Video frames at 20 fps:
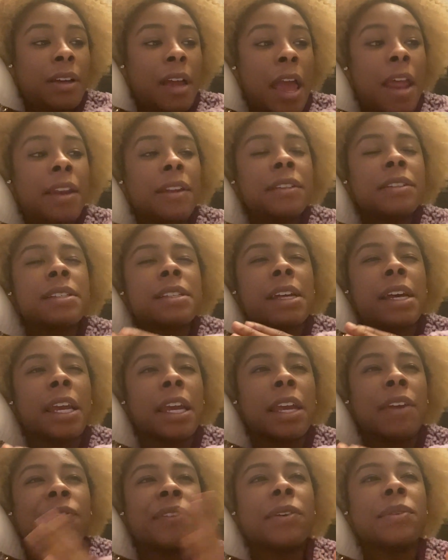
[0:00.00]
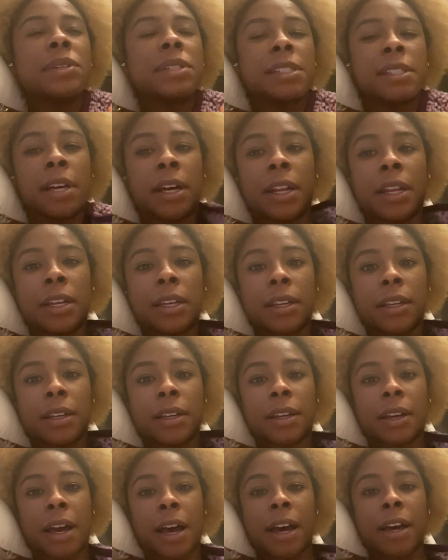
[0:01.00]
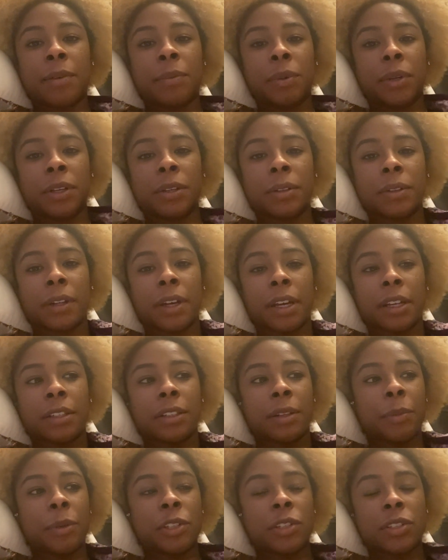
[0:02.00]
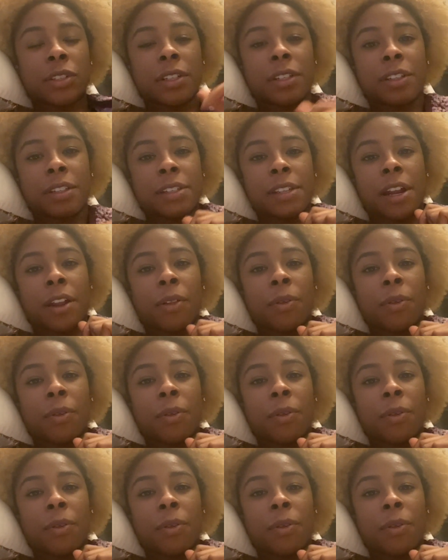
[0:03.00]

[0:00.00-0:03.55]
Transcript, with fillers: and it's like if it was studying, I'd be like, let me just get this out